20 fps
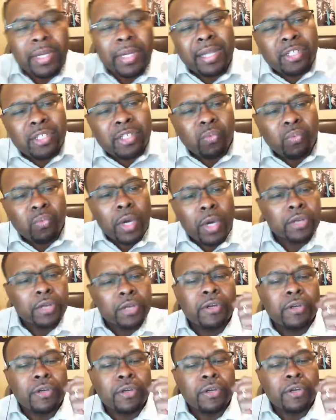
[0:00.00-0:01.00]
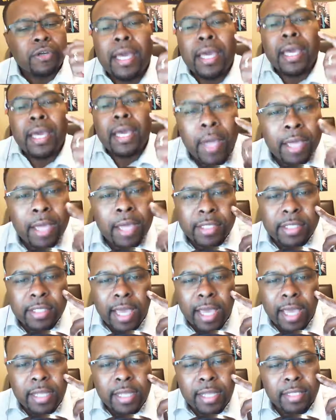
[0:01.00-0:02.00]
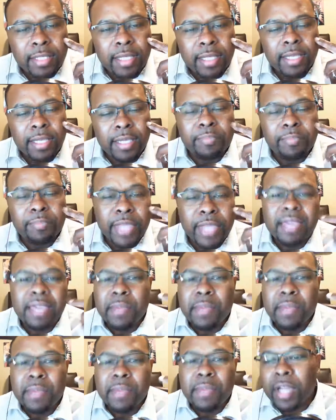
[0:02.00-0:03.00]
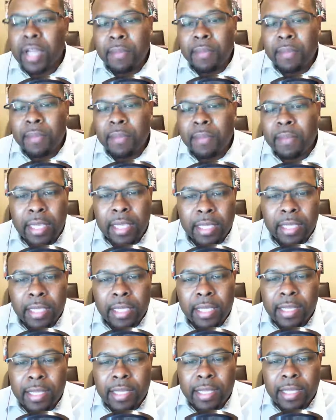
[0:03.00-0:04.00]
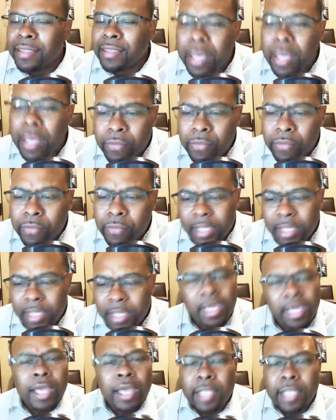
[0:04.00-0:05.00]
I just wonder, like, how sad is it that they thank me for coming in? They're like, thank you for coming in.